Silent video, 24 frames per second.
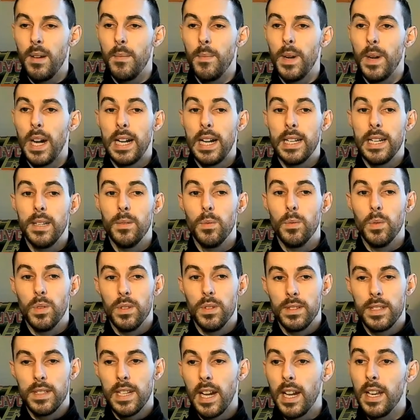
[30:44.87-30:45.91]

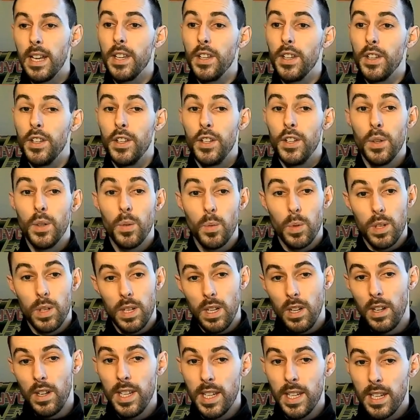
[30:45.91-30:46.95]
anyone that you would
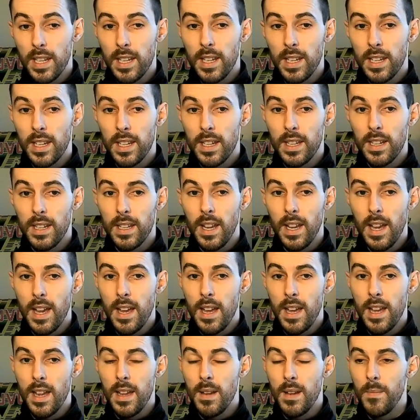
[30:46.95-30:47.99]
like,
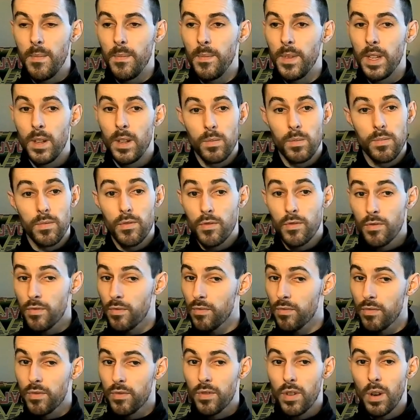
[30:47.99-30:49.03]
you know,
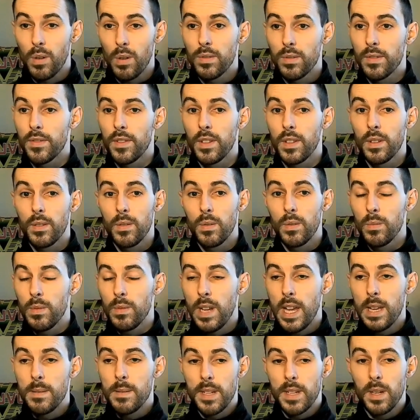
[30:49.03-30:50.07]
throw a few
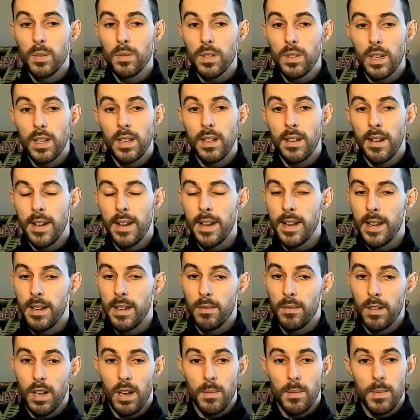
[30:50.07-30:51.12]
names out there.
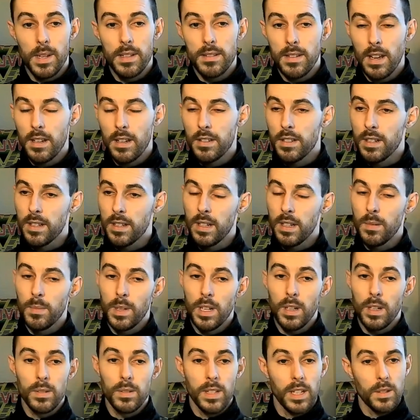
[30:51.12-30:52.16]
Comment section down
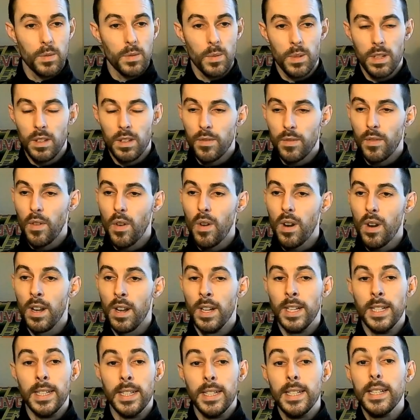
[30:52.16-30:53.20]
below. That's what it's for.
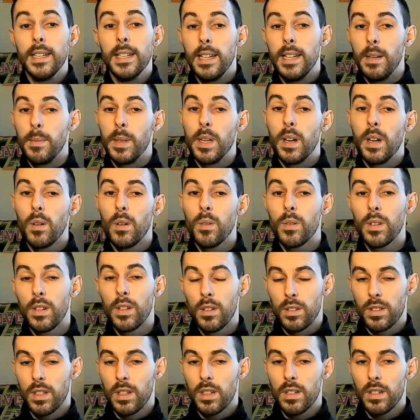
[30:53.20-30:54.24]
Let me know
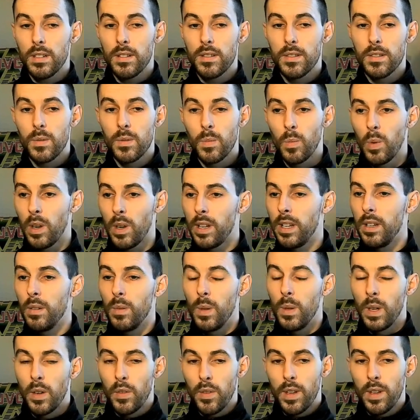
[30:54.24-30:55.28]
your thoughts. Whether you
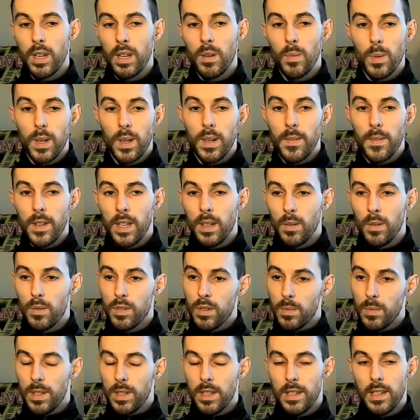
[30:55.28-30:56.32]
agree with
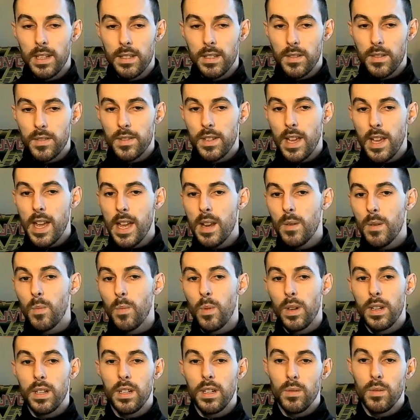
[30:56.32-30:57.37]
some of the things I've said,
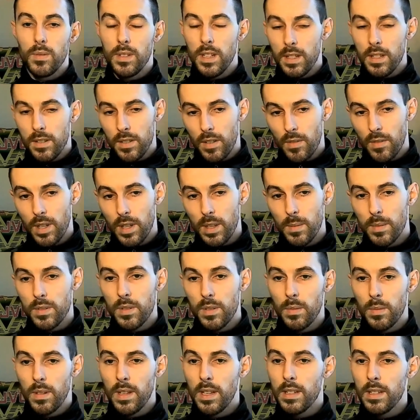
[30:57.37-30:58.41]
whether you disagree with
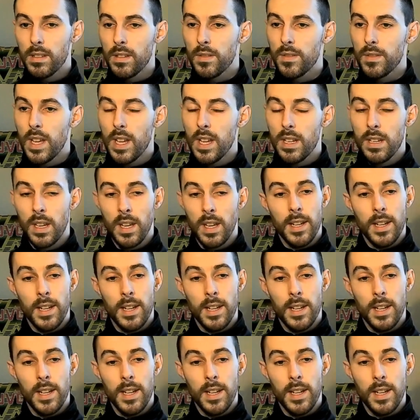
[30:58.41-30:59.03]
some of the things I've said.